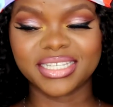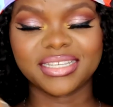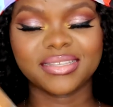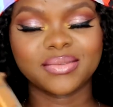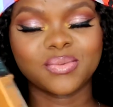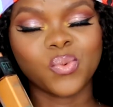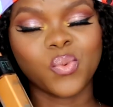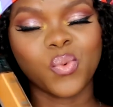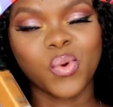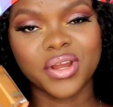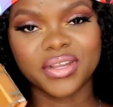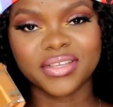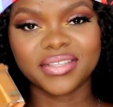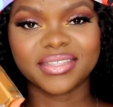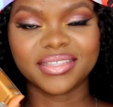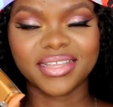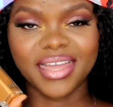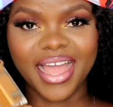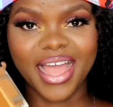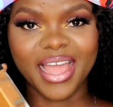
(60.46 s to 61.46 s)
is worth
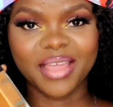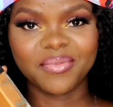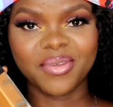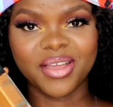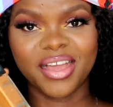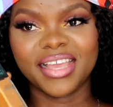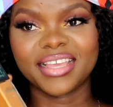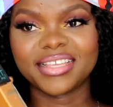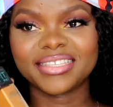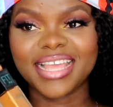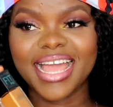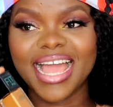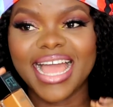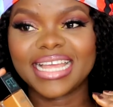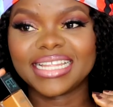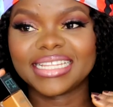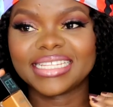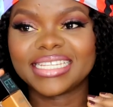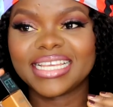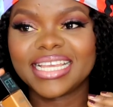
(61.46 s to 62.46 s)
the hype, guys,
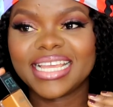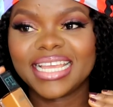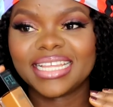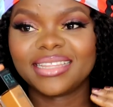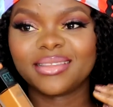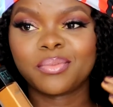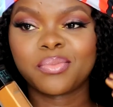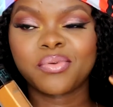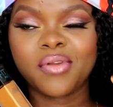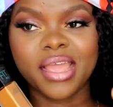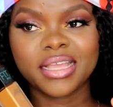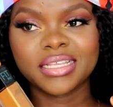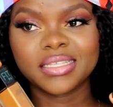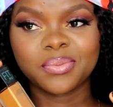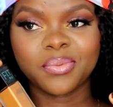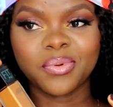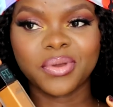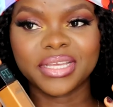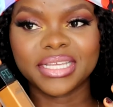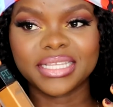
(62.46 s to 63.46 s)
and the price
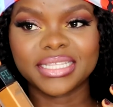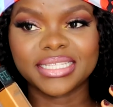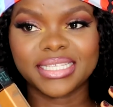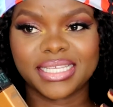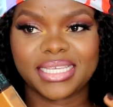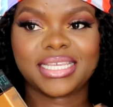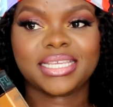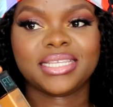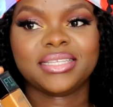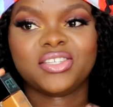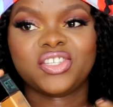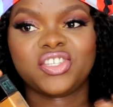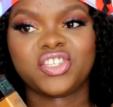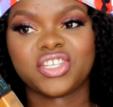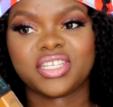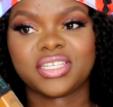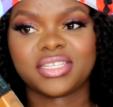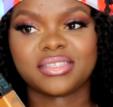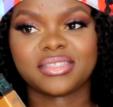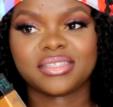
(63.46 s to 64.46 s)
point is
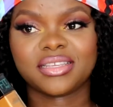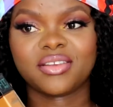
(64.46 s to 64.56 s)
just